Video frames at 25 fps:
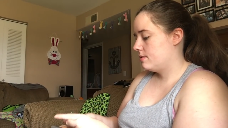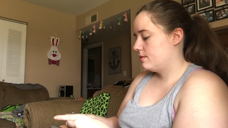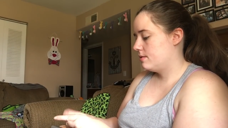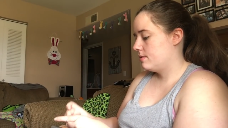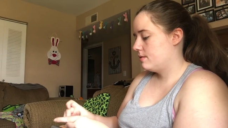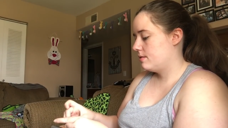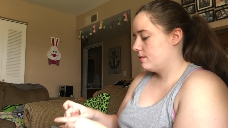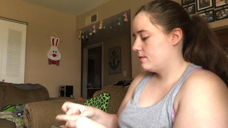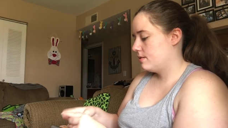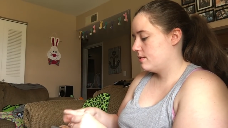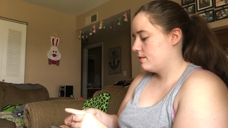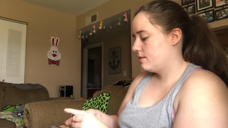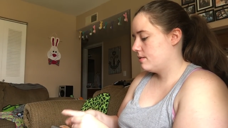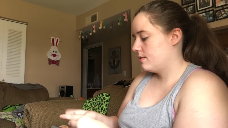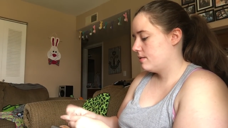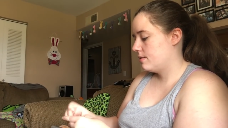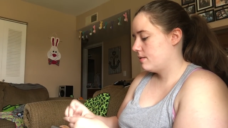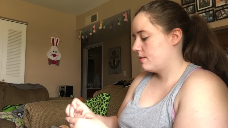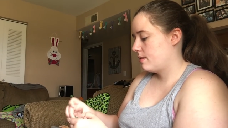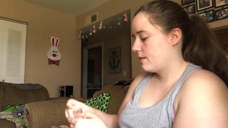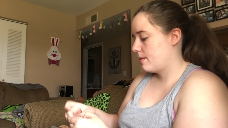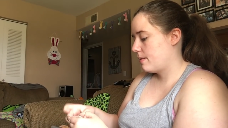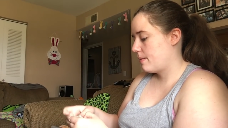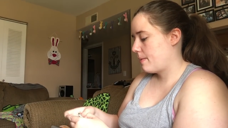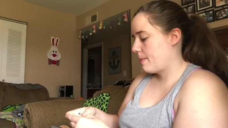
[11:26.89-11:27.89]

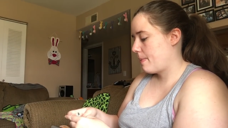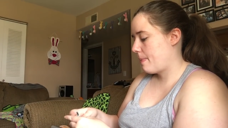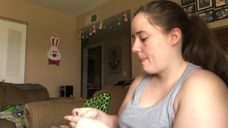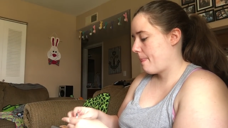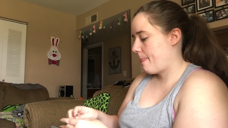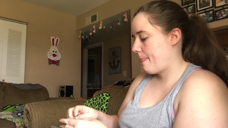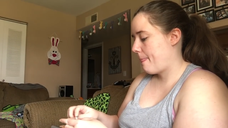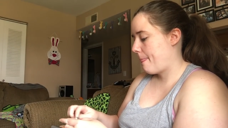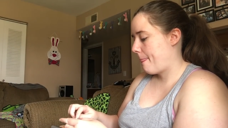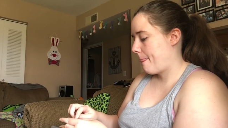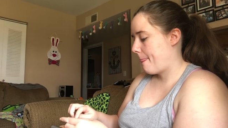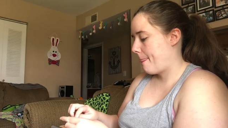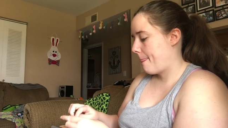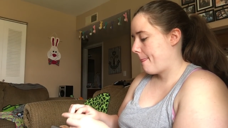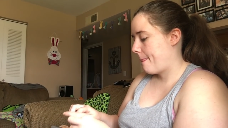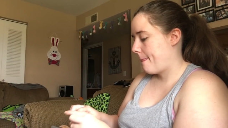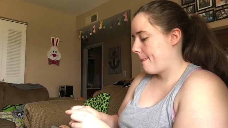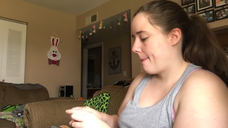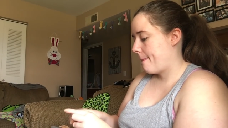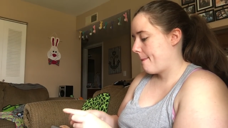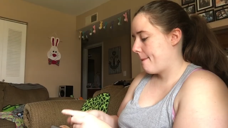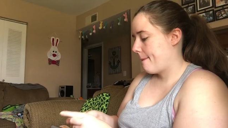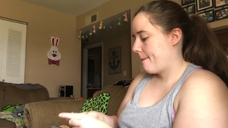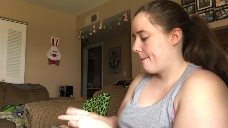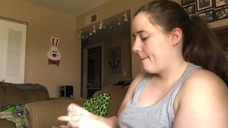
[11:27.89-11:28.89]

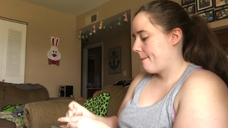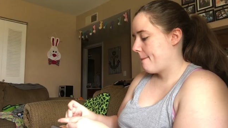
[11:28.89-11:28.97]
Nothing is said.